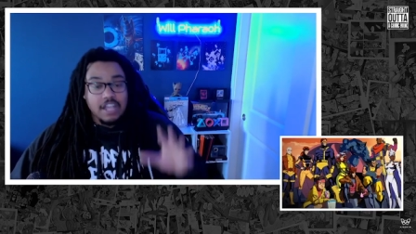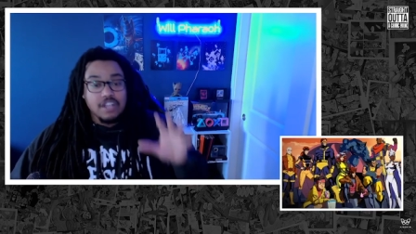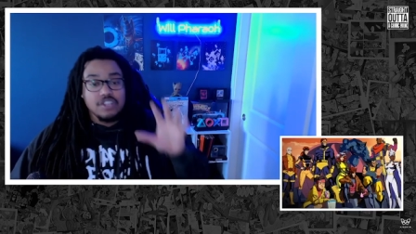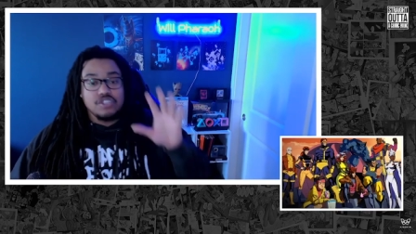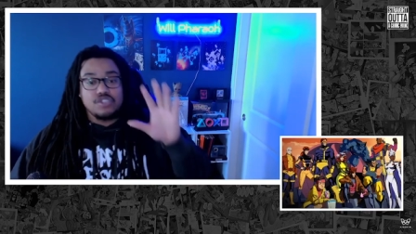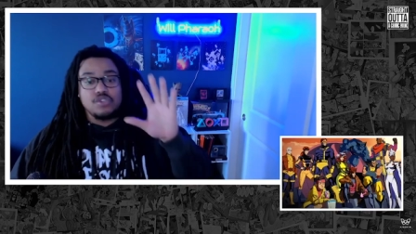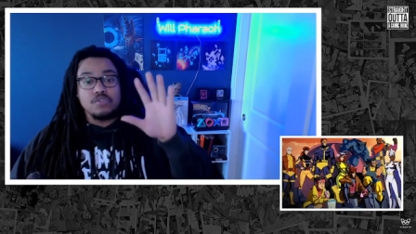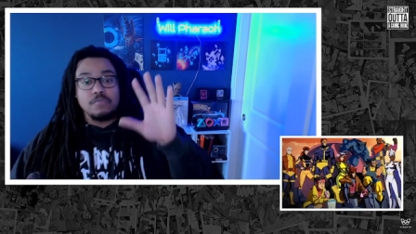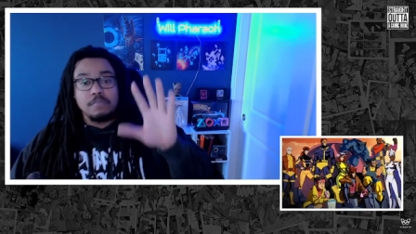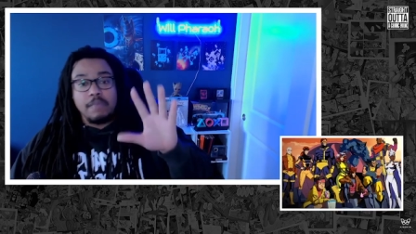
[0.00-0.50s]

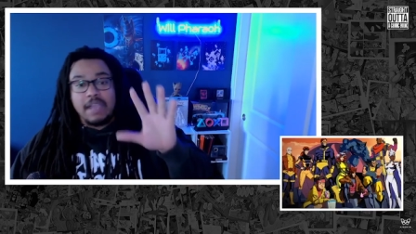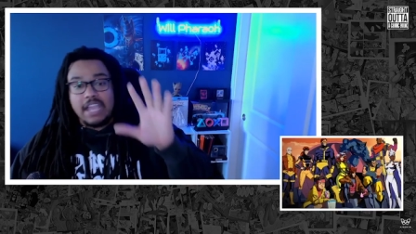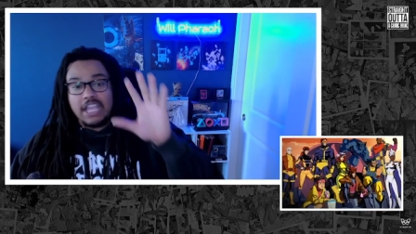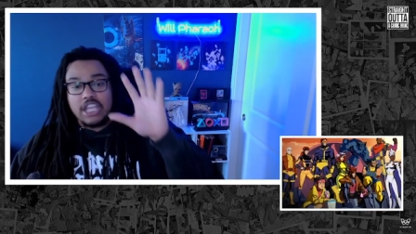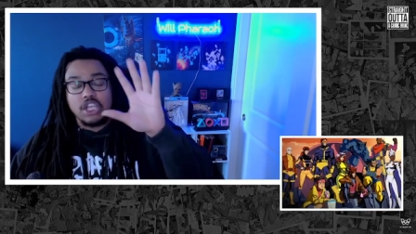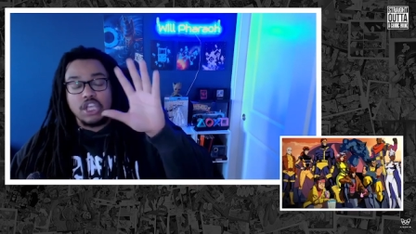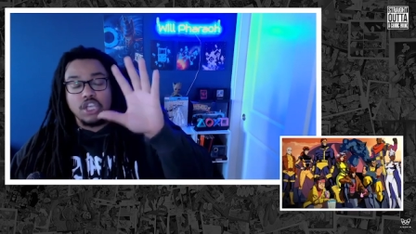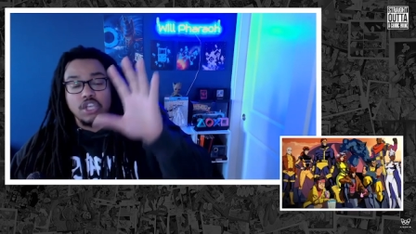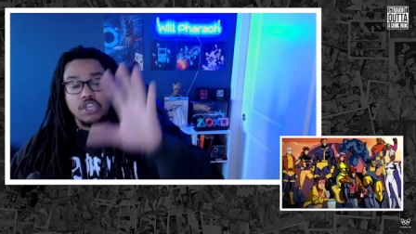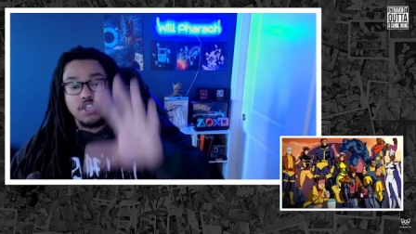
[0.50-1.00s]
to make
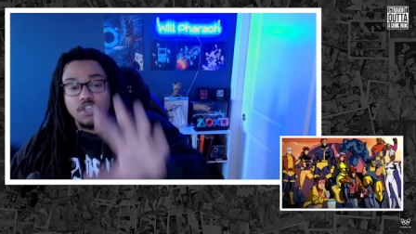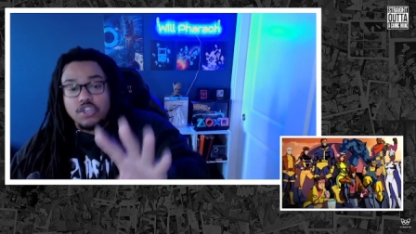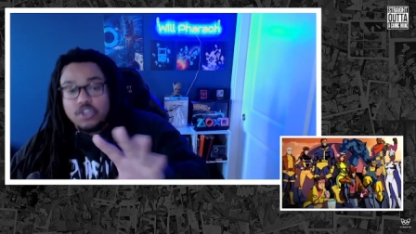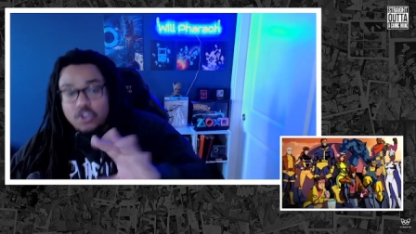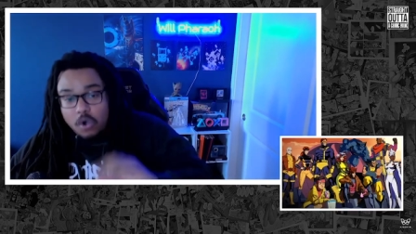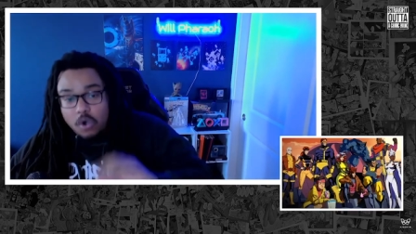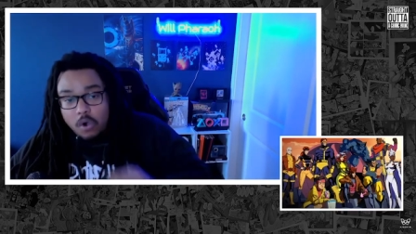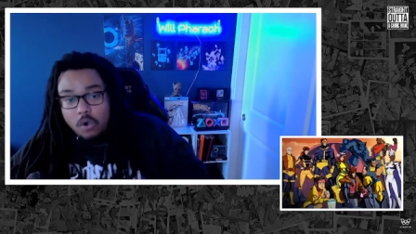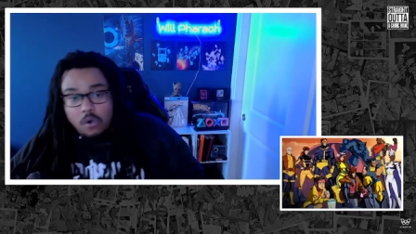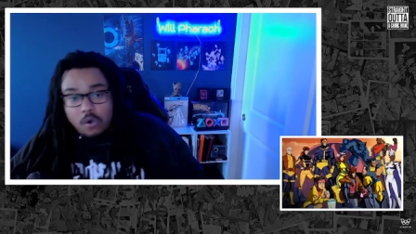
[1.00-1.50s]

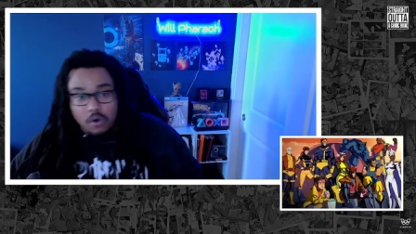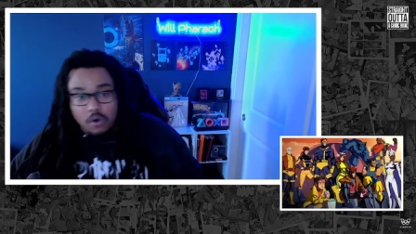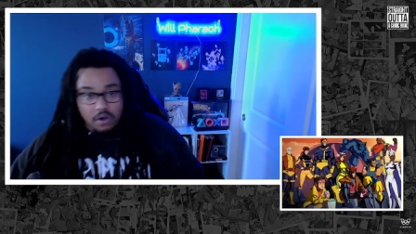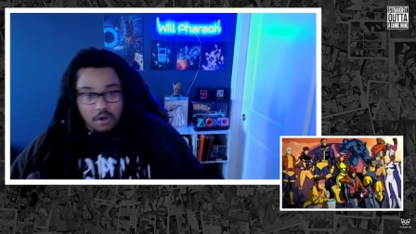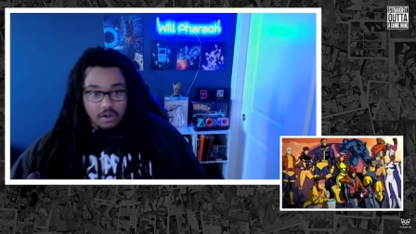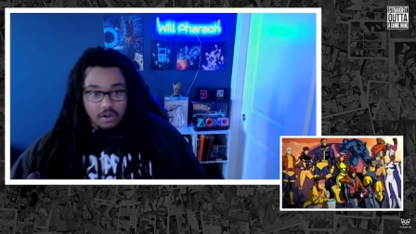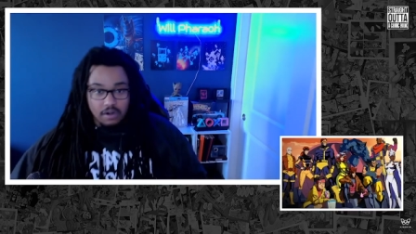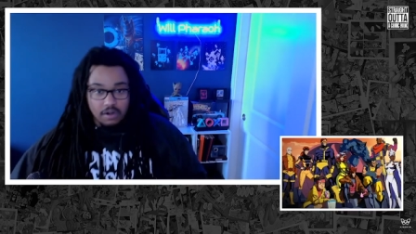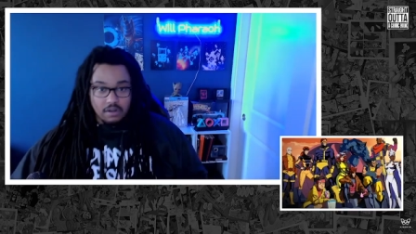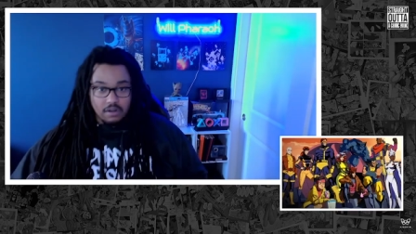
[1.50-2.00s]

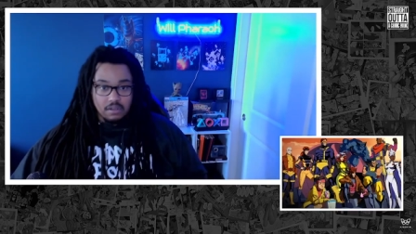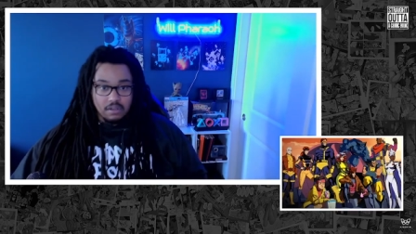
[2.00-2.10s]
your